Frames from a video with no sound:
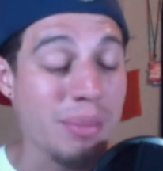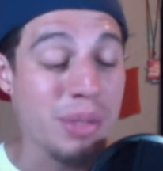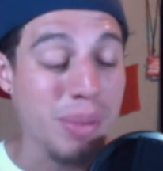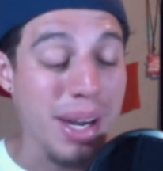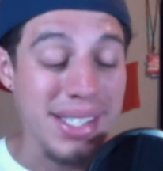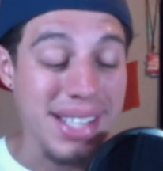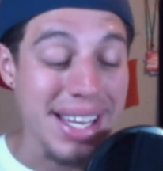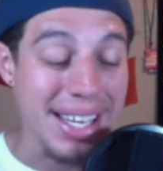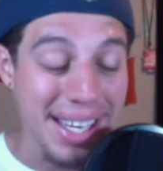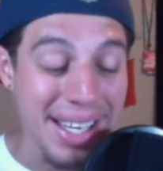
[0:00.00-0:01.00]
I'm surprised
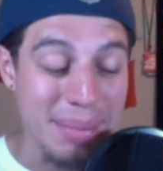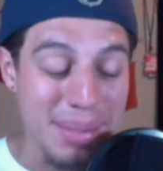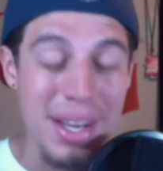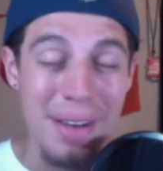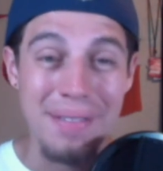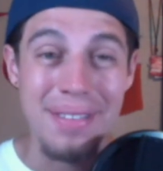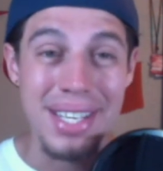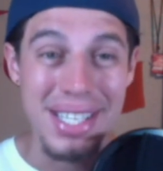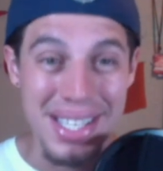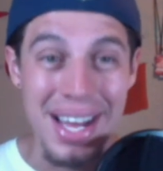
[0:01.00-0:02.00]
that he himself
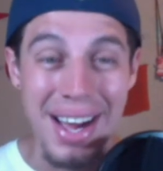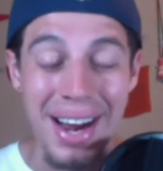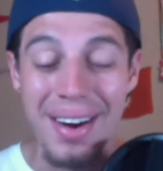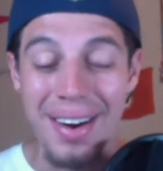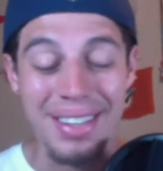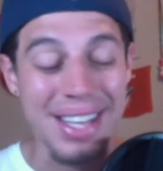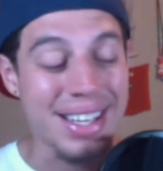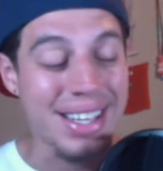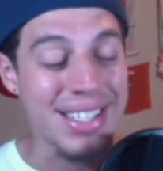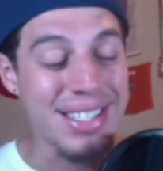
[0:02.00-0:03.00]
is not higher on
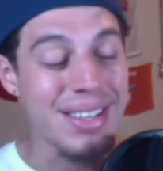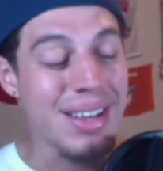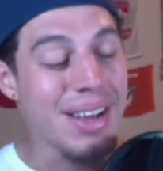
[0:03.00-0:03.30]
that list.